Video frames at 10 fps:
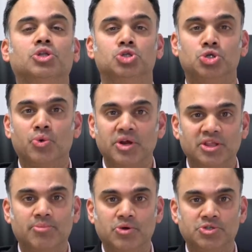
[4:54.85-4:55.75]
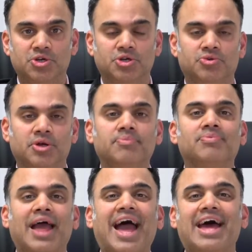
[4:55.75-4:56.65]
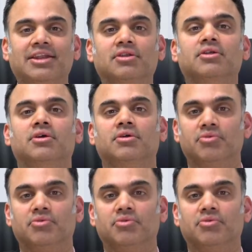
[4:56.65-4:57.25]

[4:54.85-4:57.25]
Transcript: during the Mohs surgery and